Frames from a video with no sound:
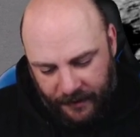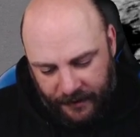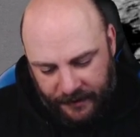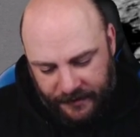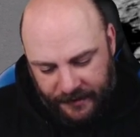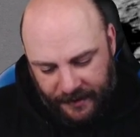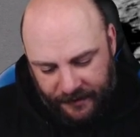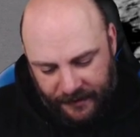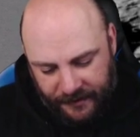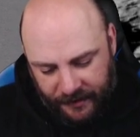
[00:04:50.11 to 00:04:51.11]
is
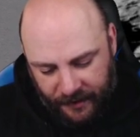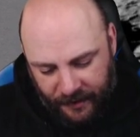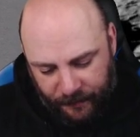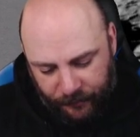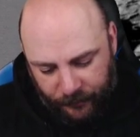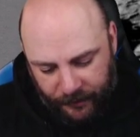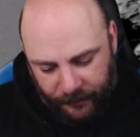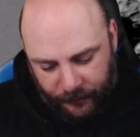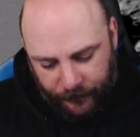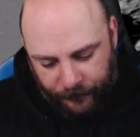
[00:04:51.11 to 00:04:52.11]
that the top
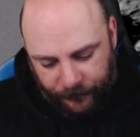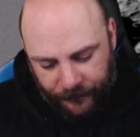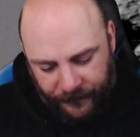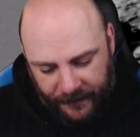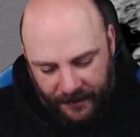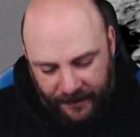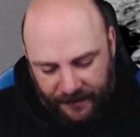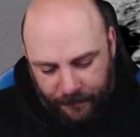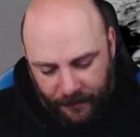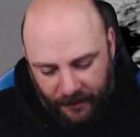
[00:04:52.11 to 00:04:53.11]
row and
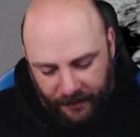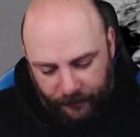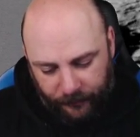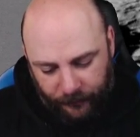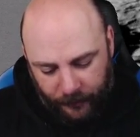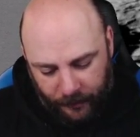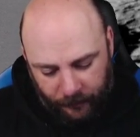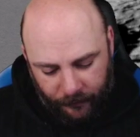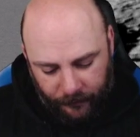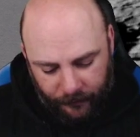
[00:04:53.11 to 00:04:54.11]
the bottom row